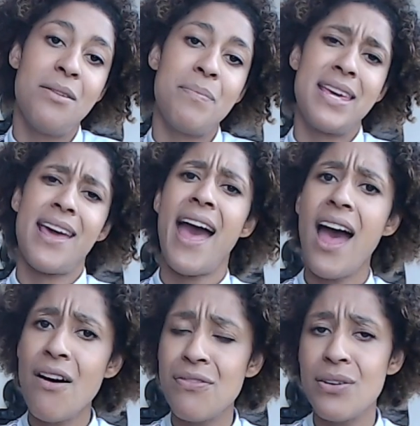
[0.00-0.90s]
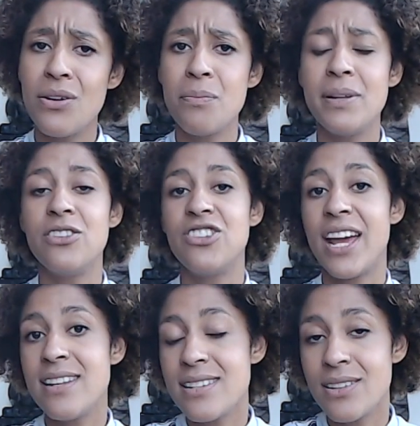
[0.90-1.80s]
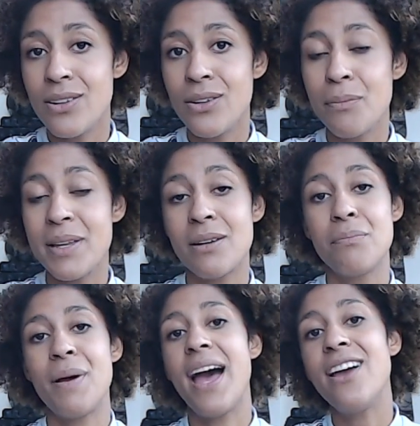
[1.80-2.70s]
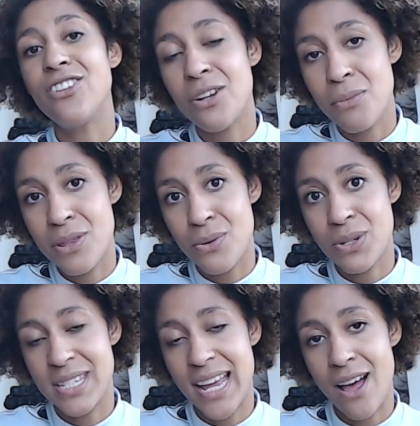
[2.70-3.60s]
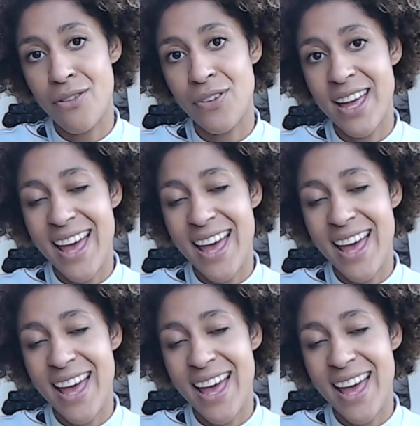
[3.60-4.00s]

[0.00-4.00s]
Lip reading: Be careful, be gentle, be compassionate with yourself,